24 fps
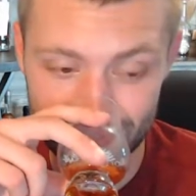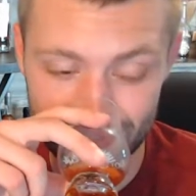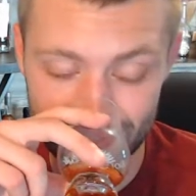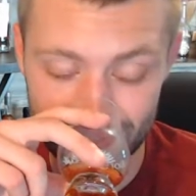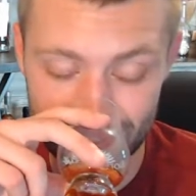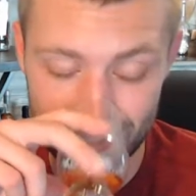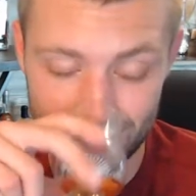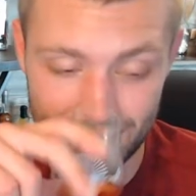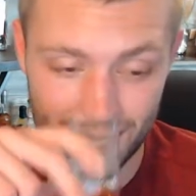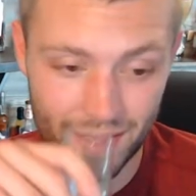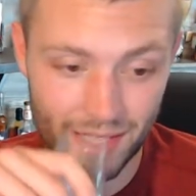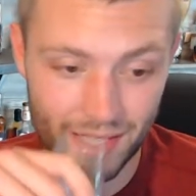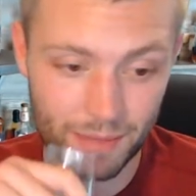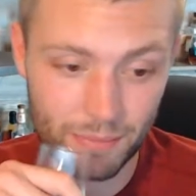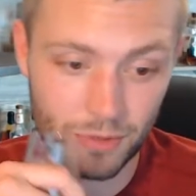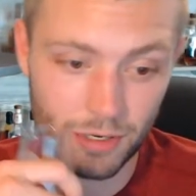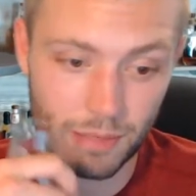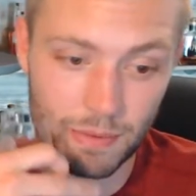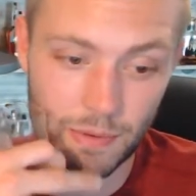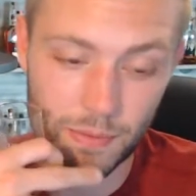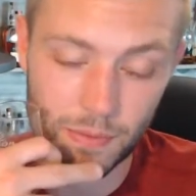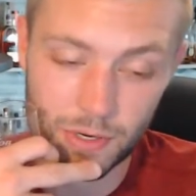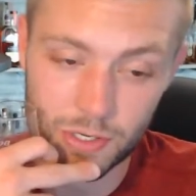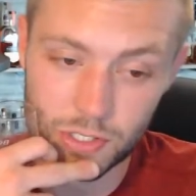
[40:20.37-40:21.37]
It's not like
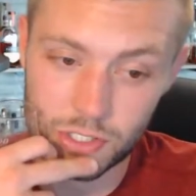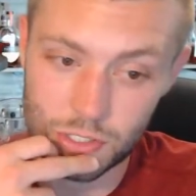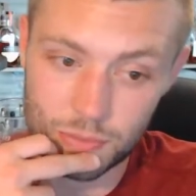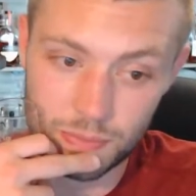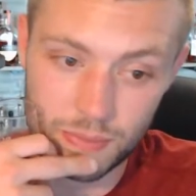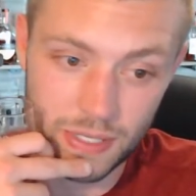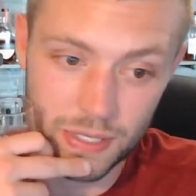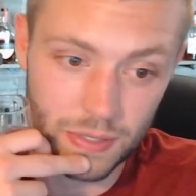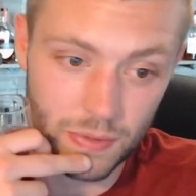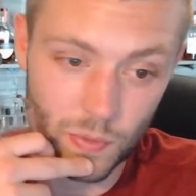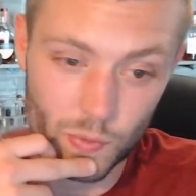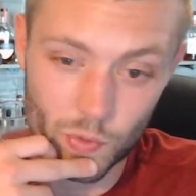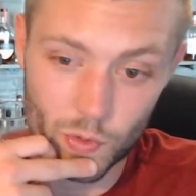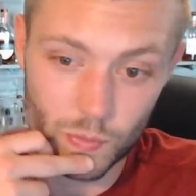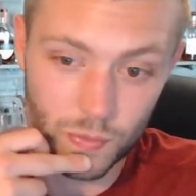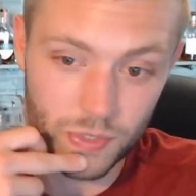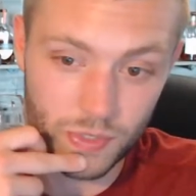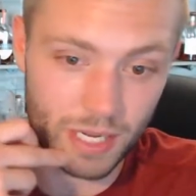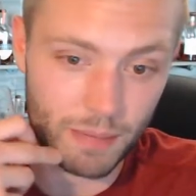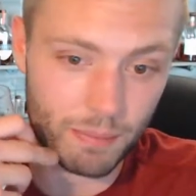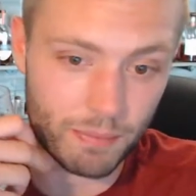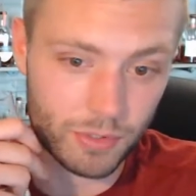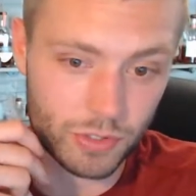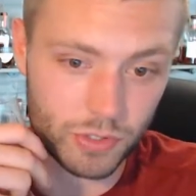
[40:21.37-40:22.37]
bourbon where it should be room
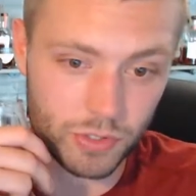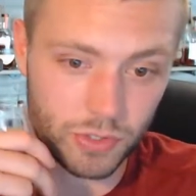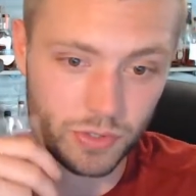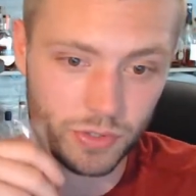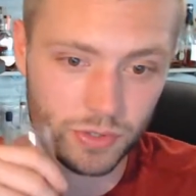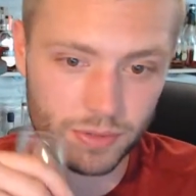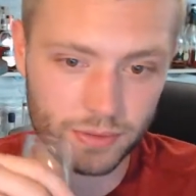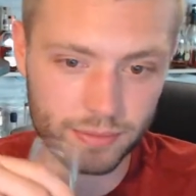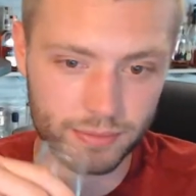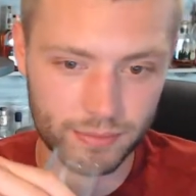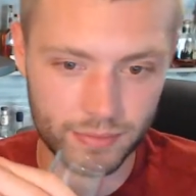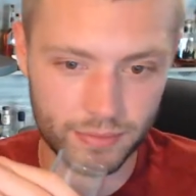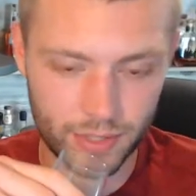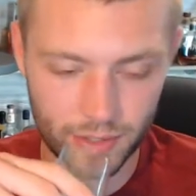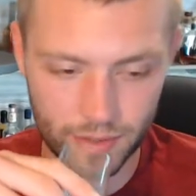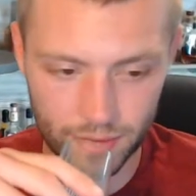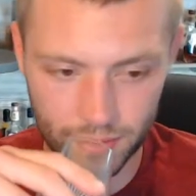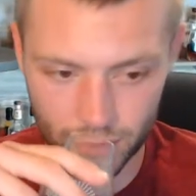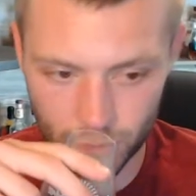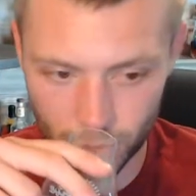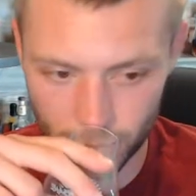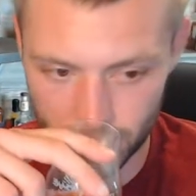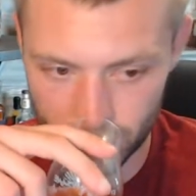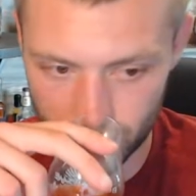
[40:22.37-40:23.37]
temperature or, you know, a
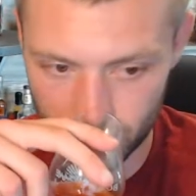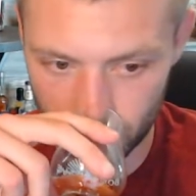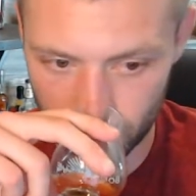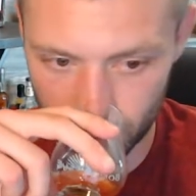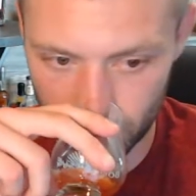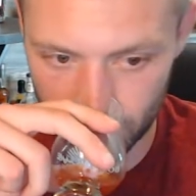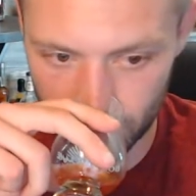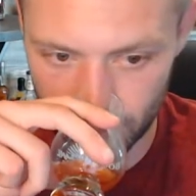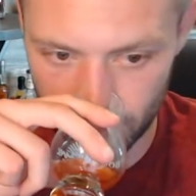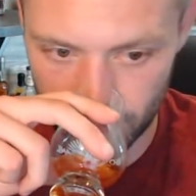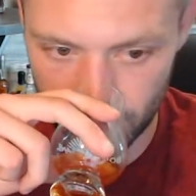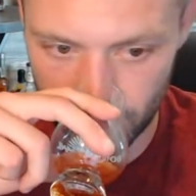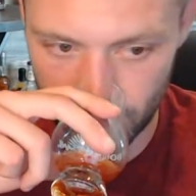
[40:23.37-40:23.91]
little bit cooler.